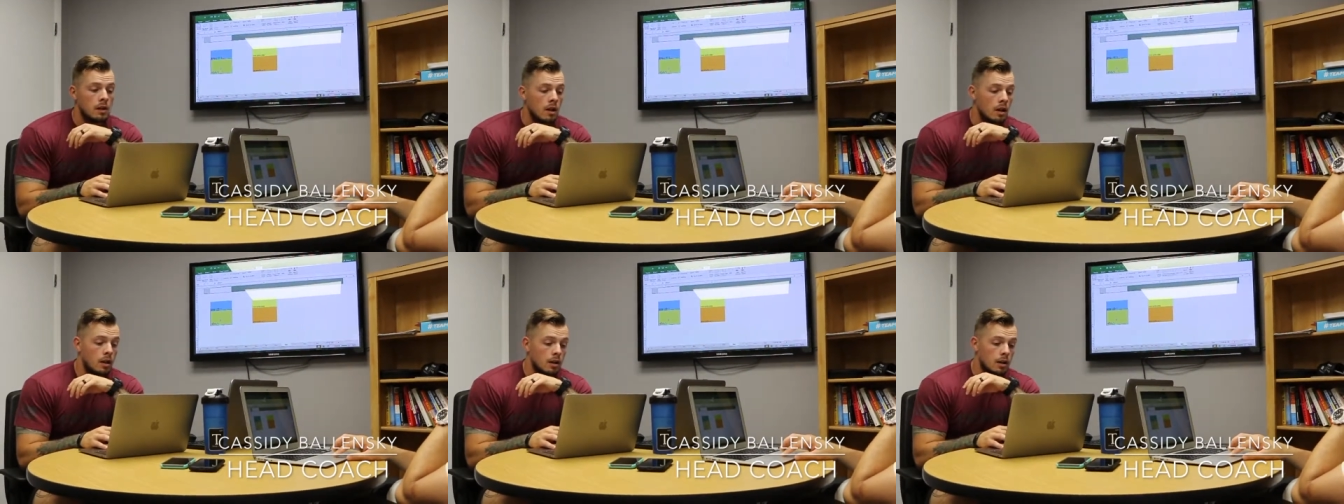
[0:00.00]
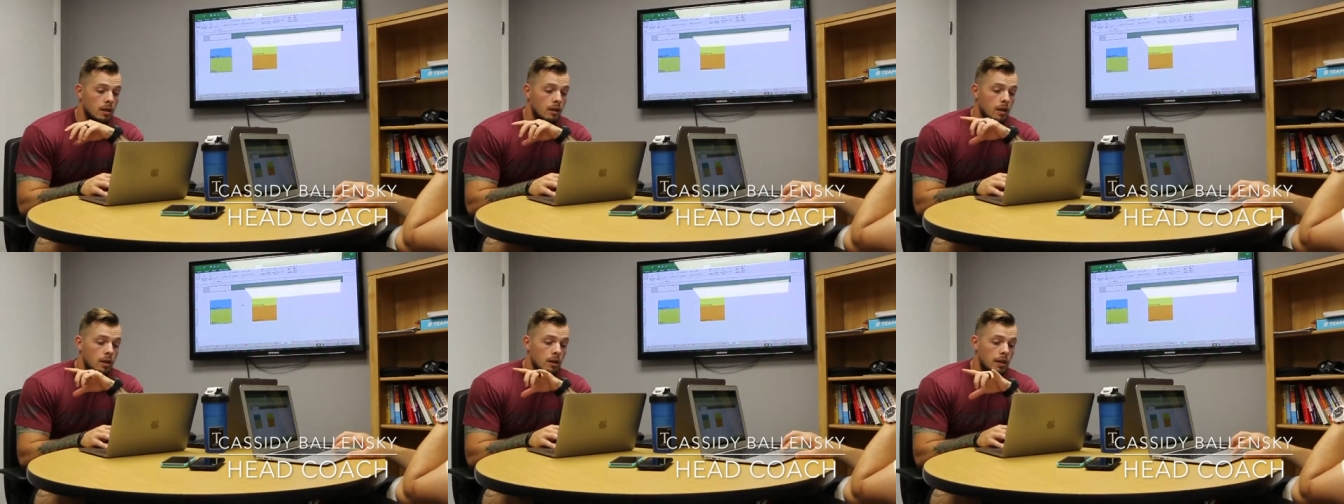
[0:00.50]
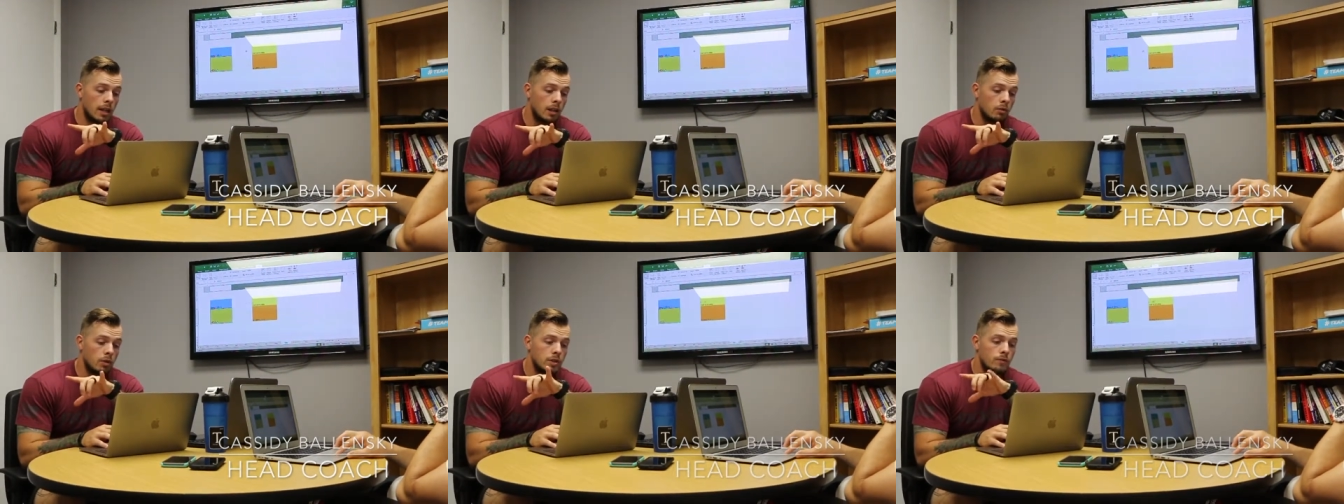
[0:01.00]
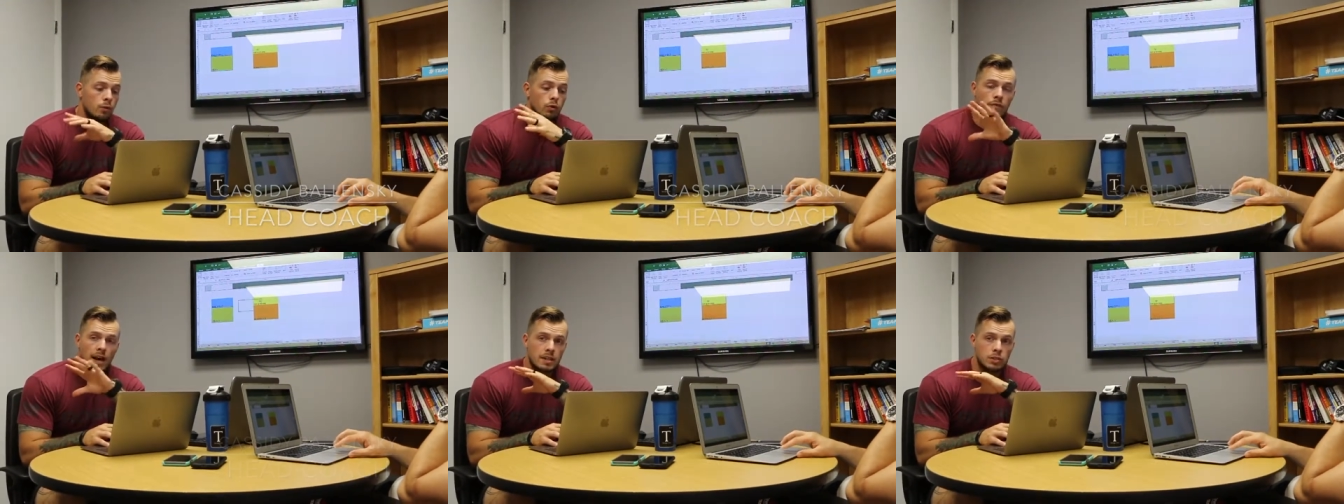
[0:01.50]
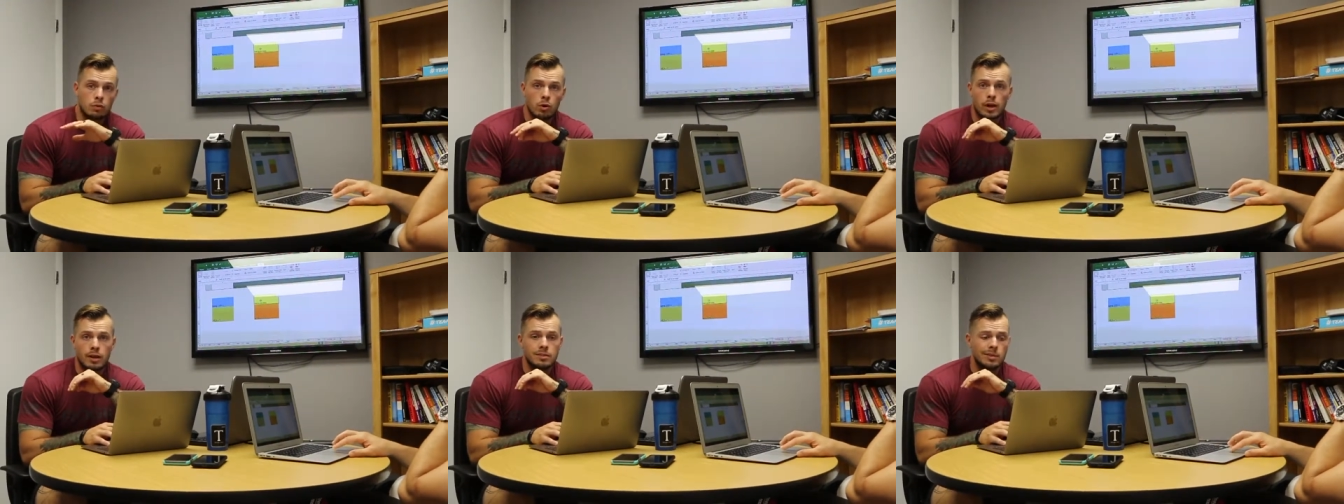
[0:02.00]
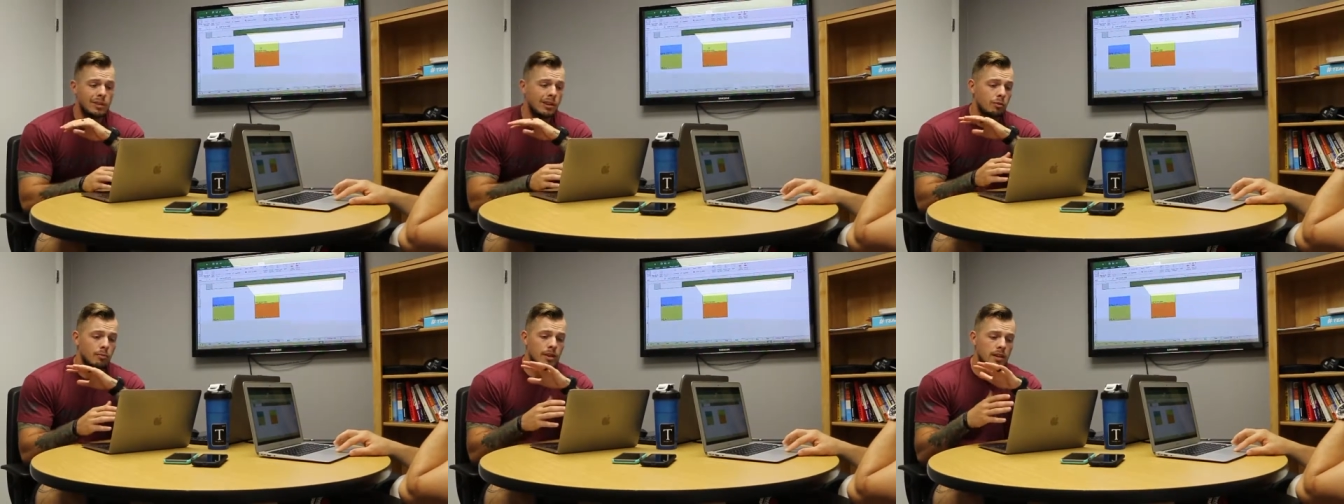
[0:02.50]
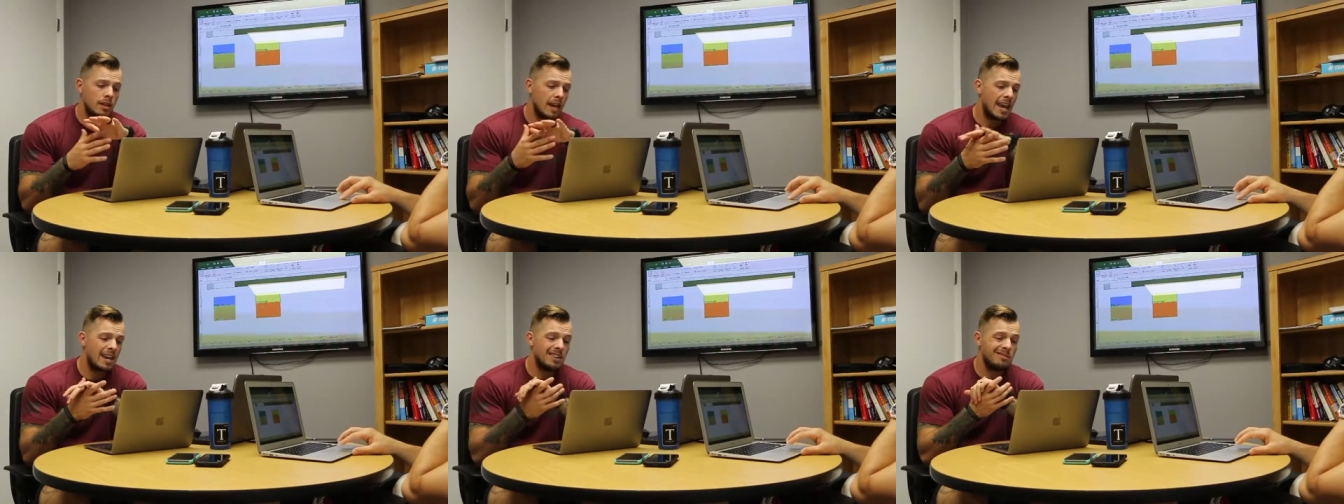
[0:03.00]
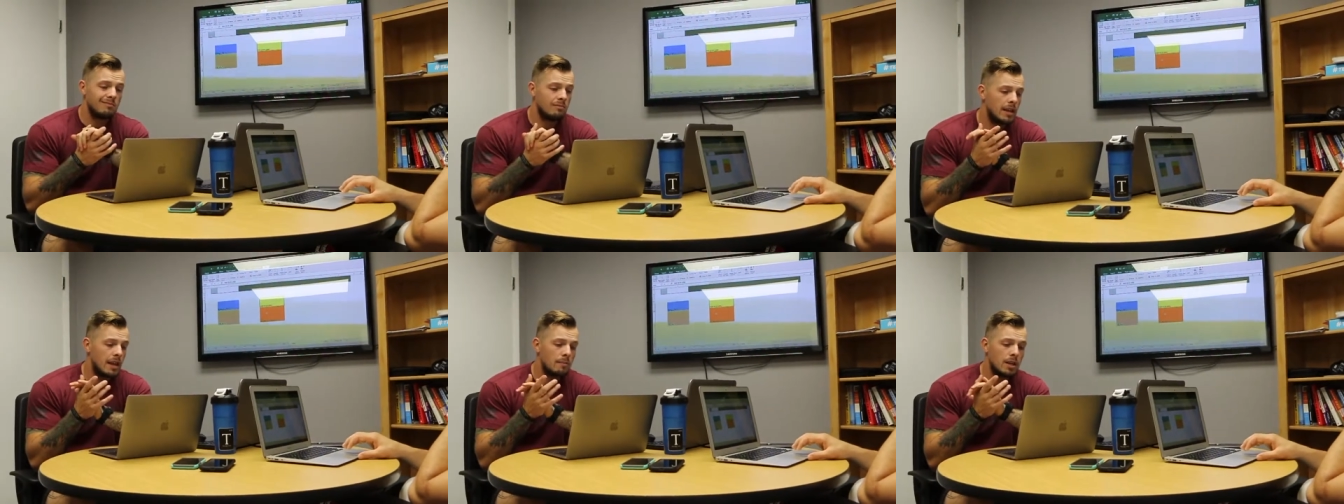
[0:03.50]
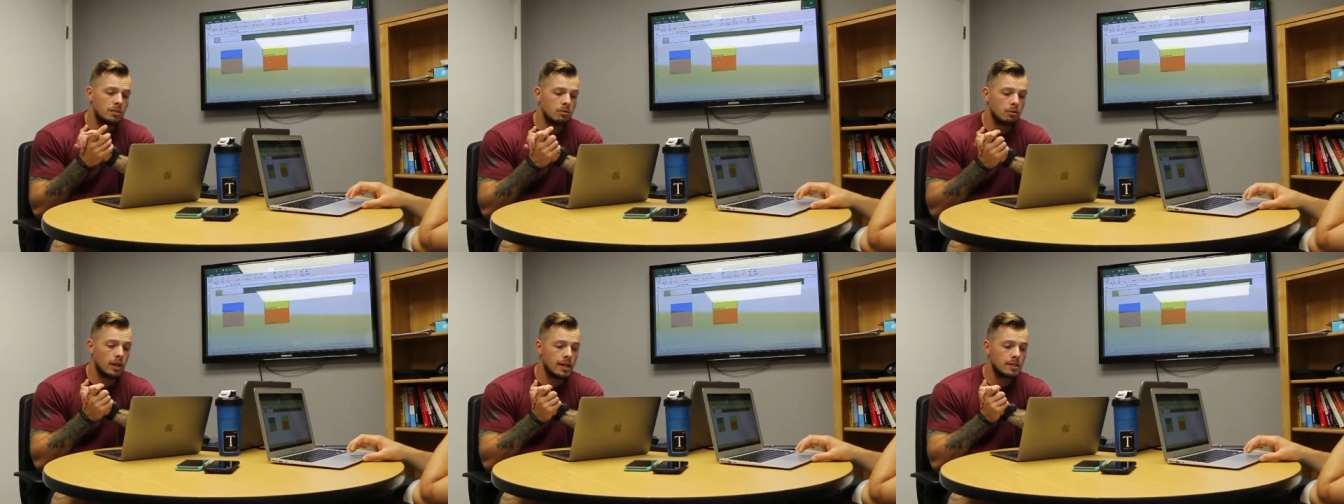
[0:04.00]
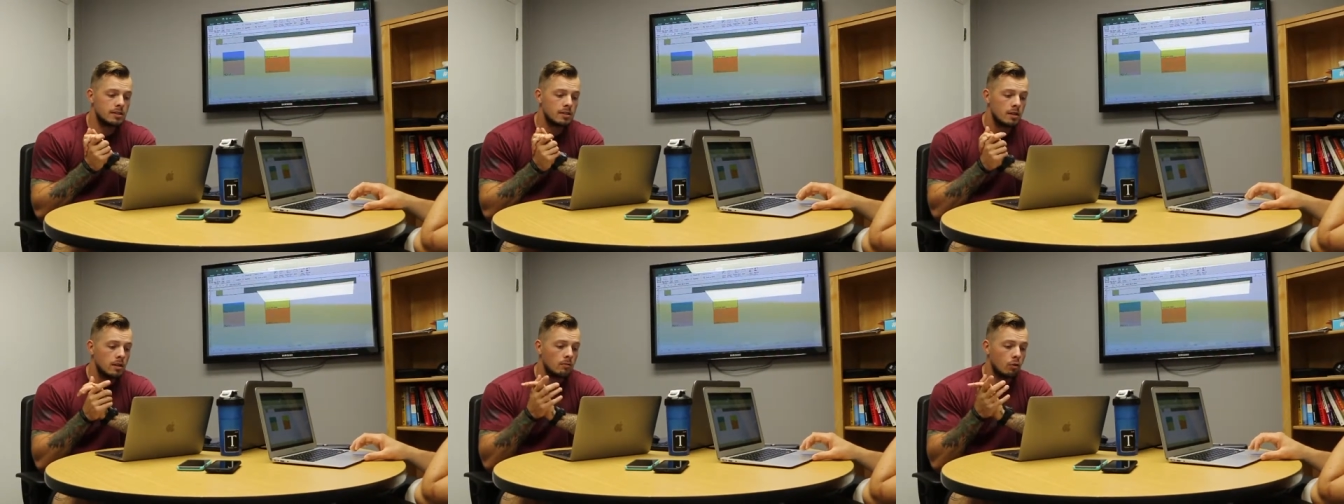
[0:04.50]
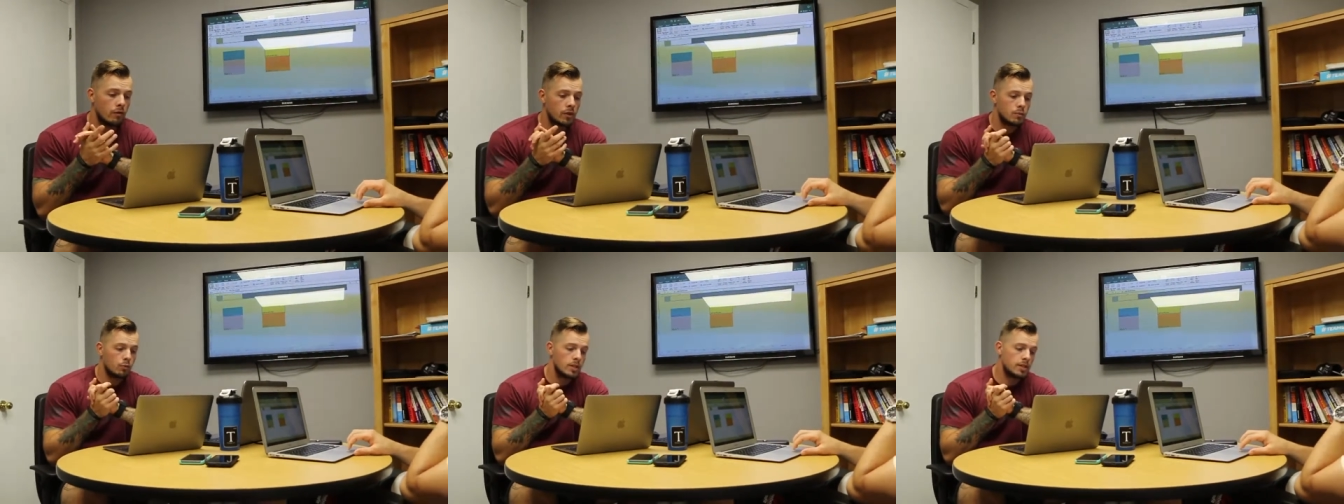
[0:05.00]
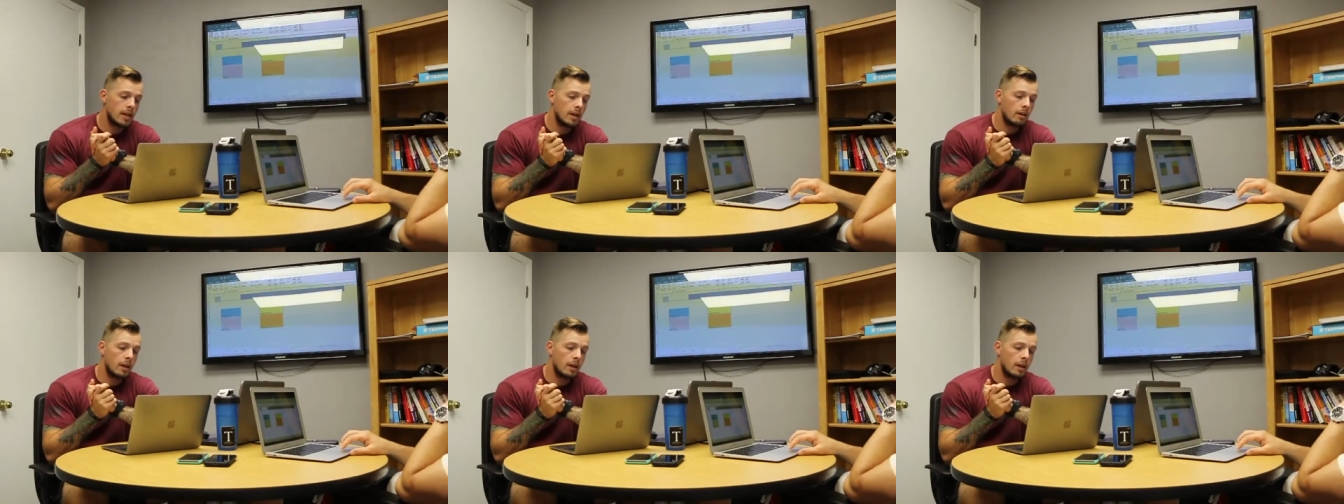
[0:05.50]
The yellow is for faster workouts, something that would be eight minutes or less, more of the sprint style.